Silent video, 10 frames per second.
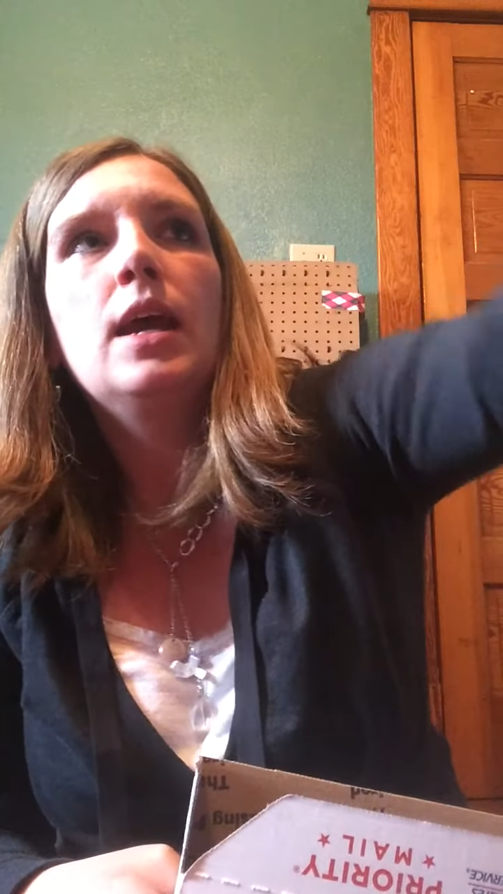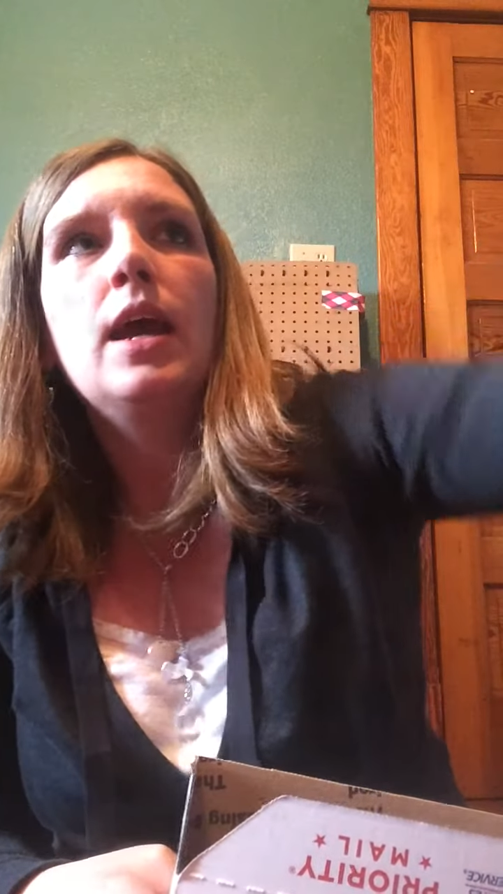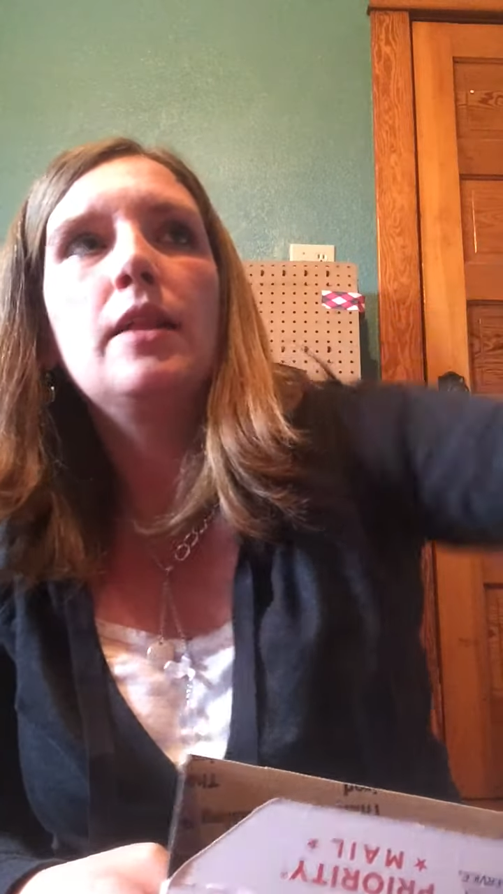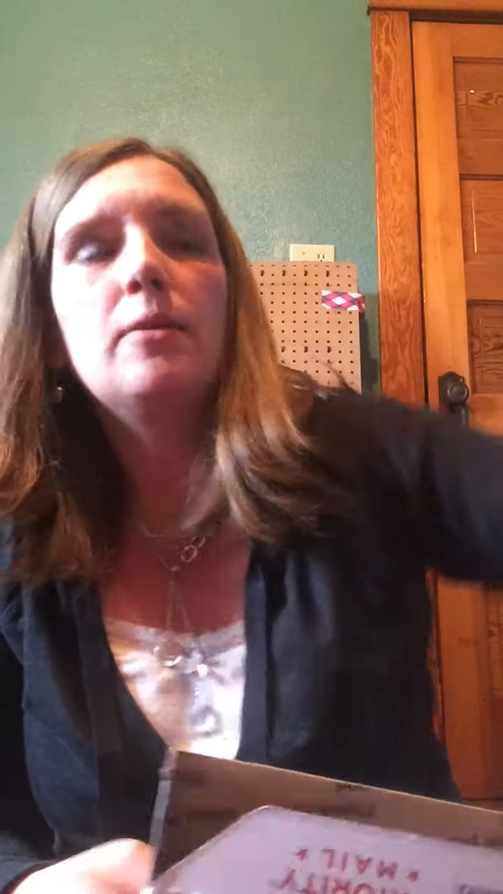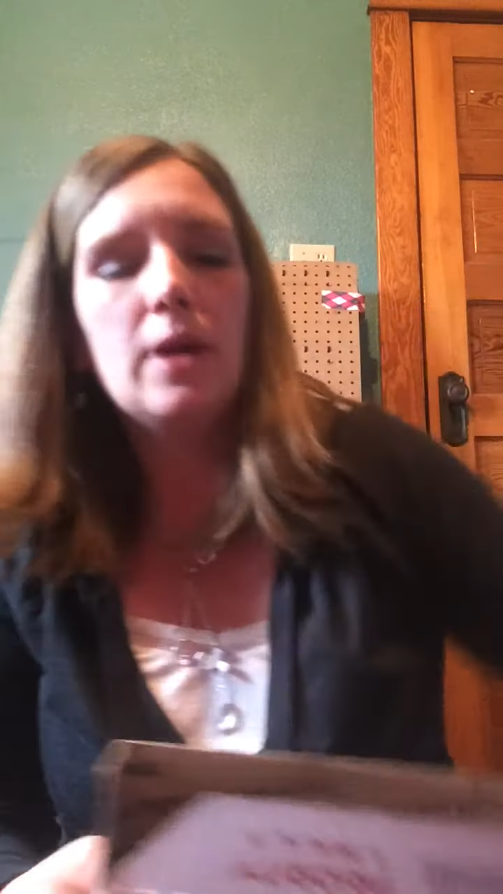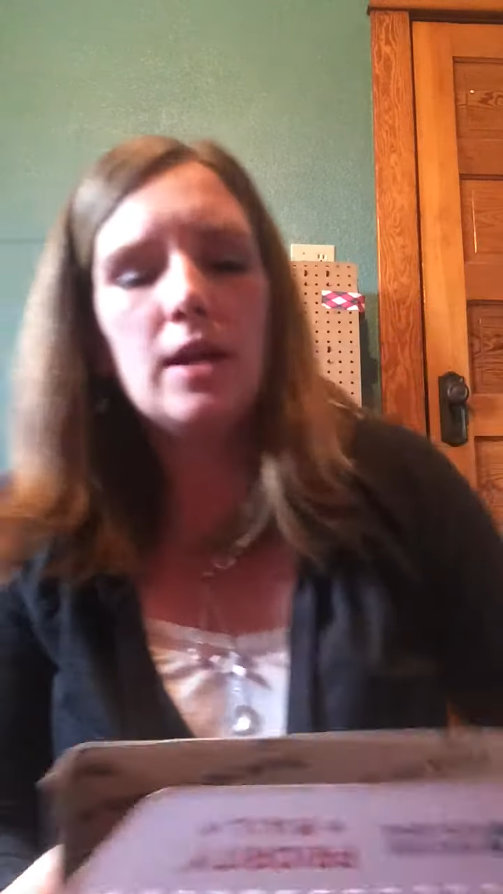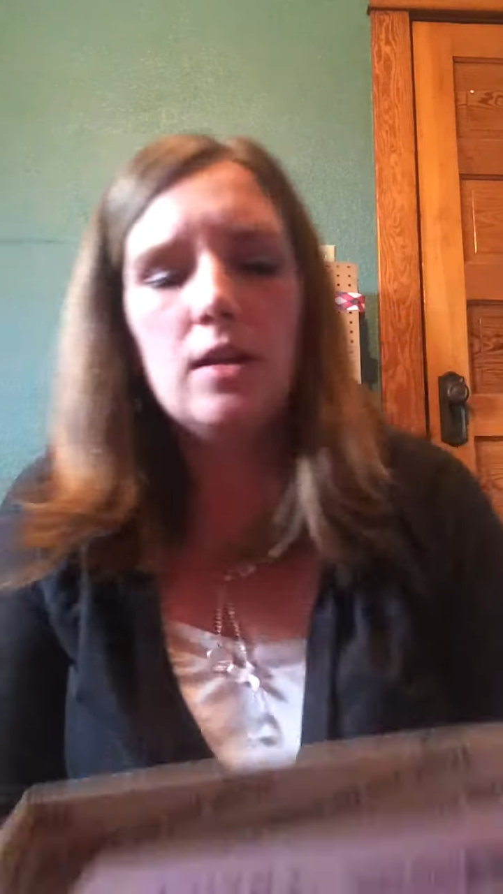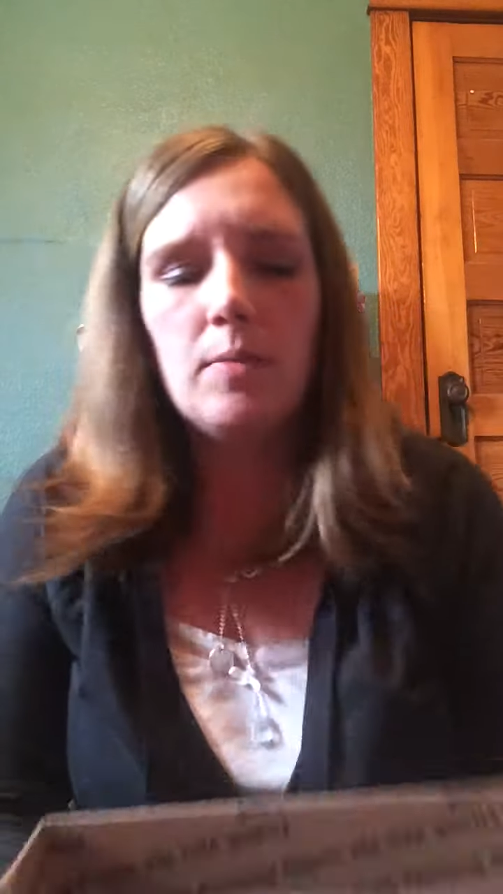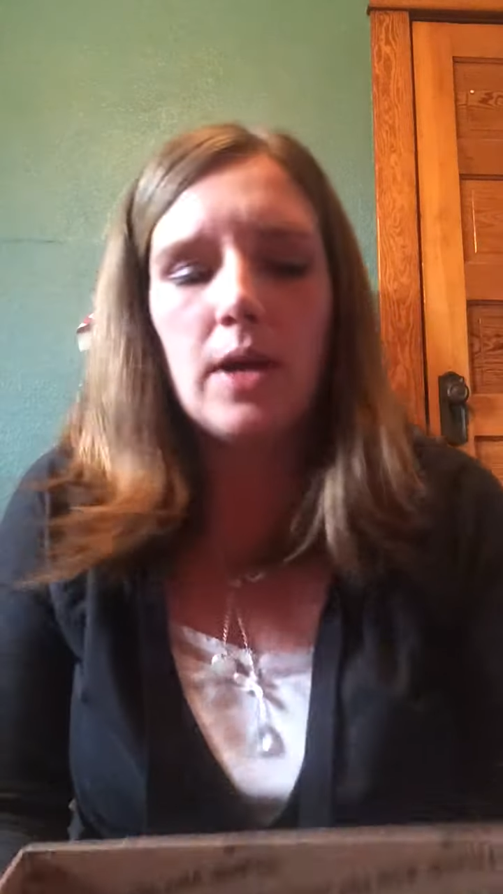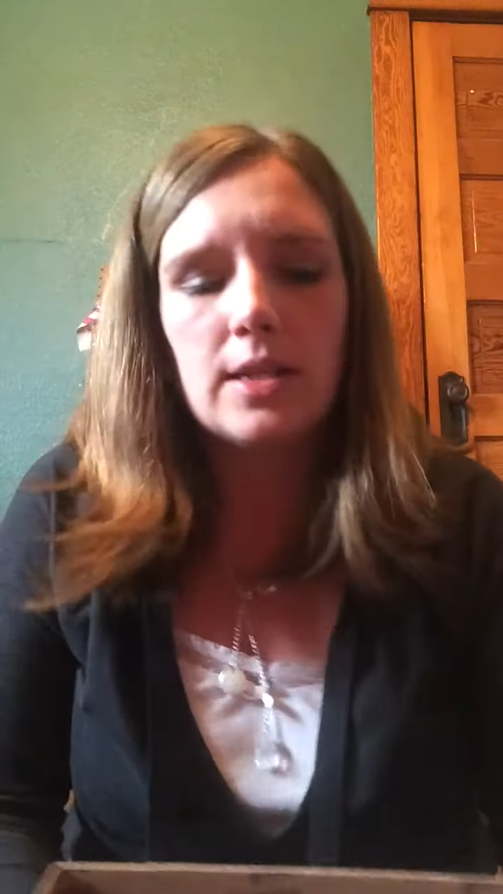And the
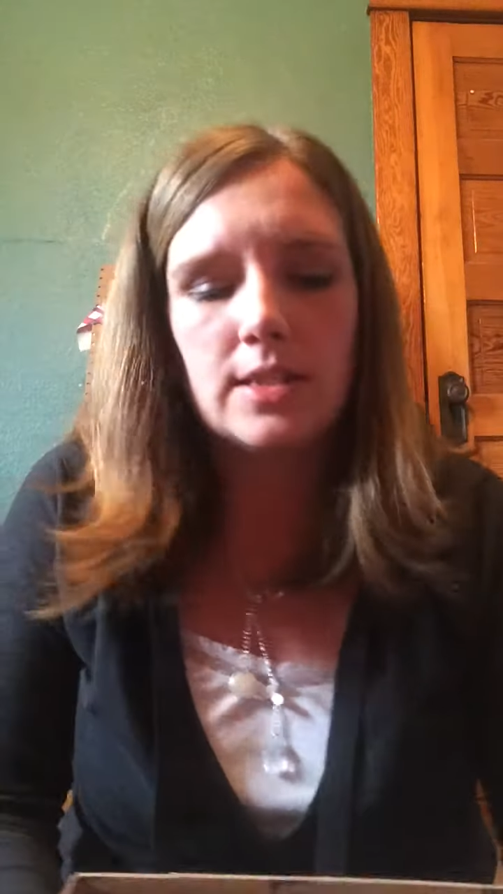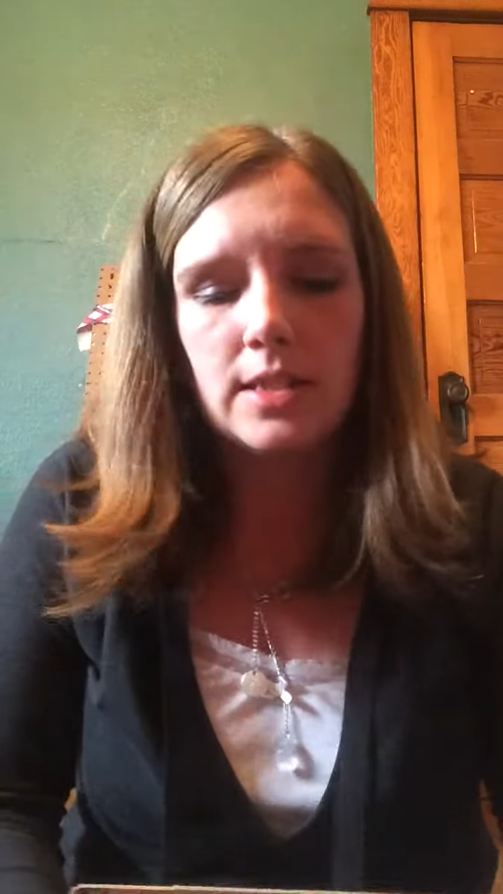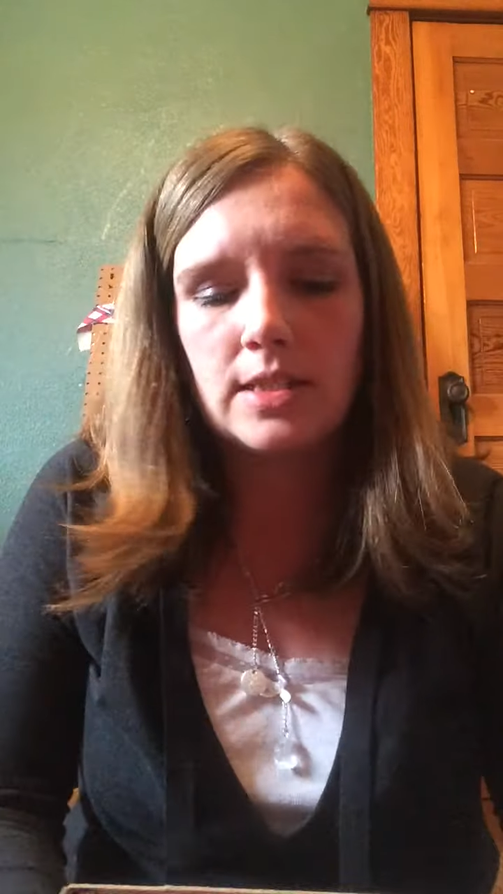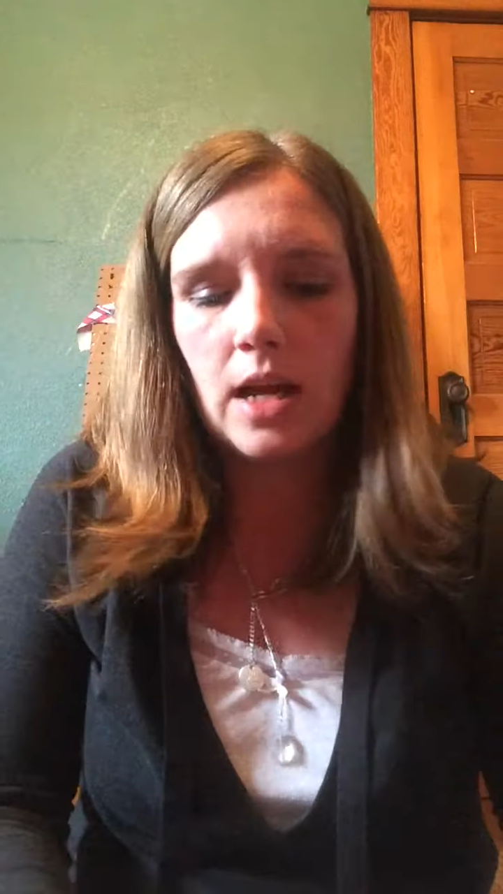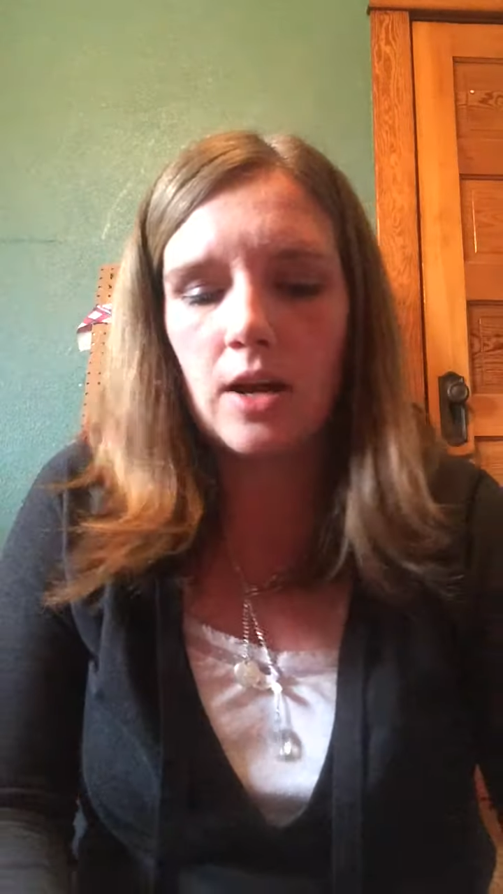regular boxes